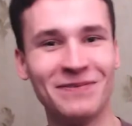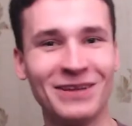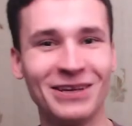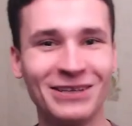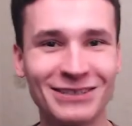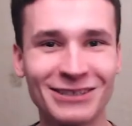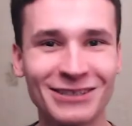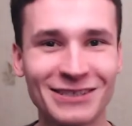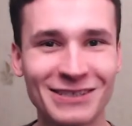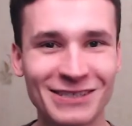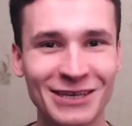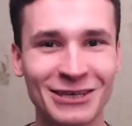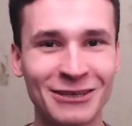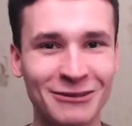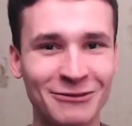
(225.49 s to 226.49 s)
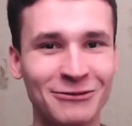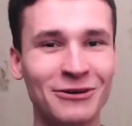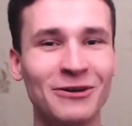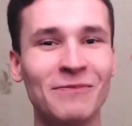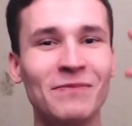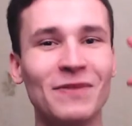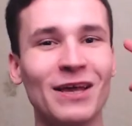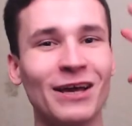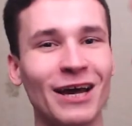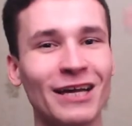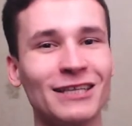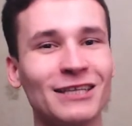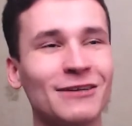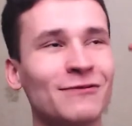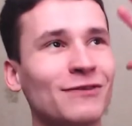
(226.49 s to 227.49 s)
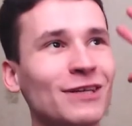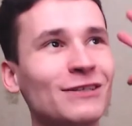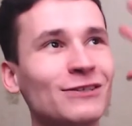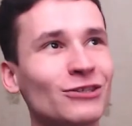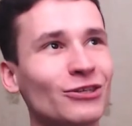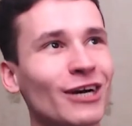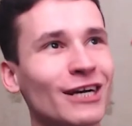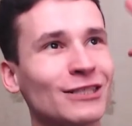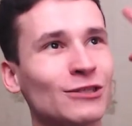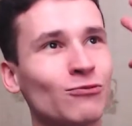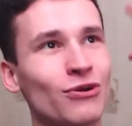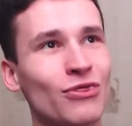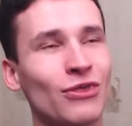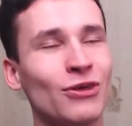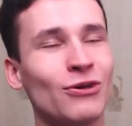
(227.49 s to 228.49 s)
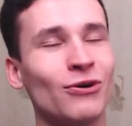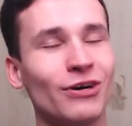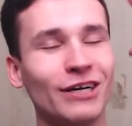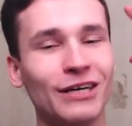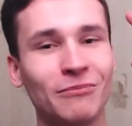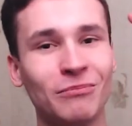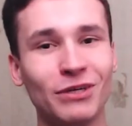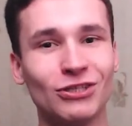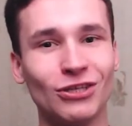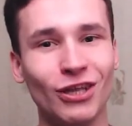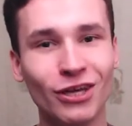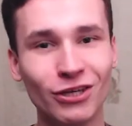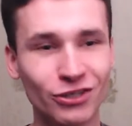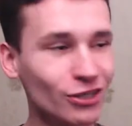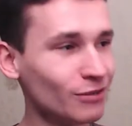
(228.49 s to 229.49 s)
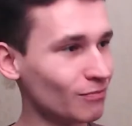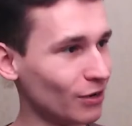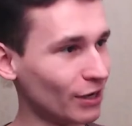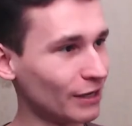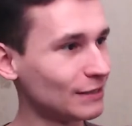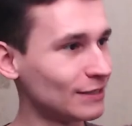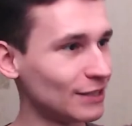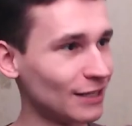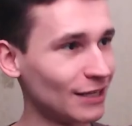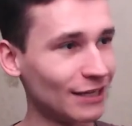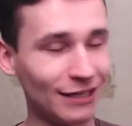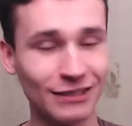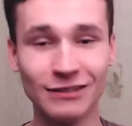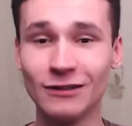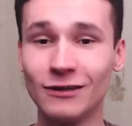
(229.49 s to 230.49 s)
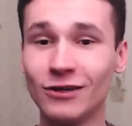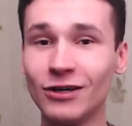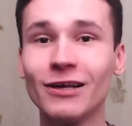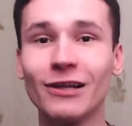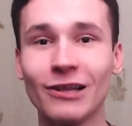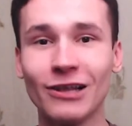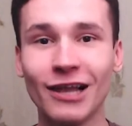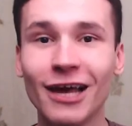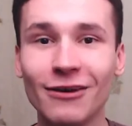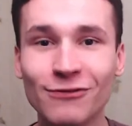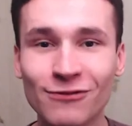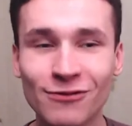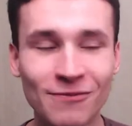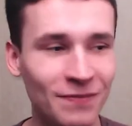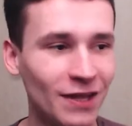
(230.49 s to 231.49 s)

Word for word: interesting you kind of interact with your imagination but uh, in real life.